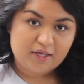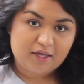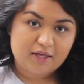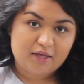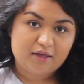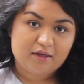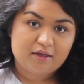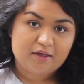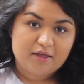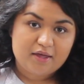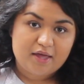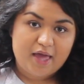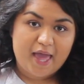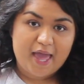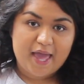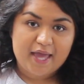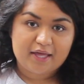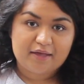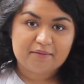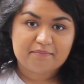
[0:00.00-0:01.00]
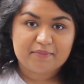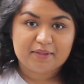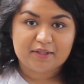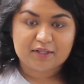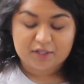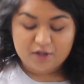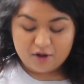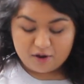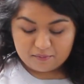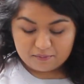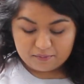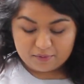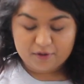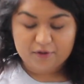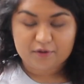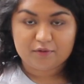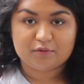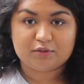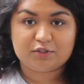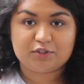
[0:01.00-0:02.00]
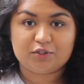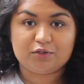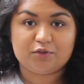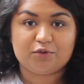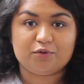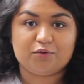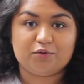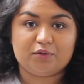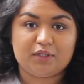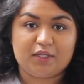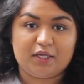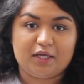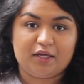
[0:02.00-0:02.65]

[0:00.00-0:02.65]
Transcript: the egg milk combo to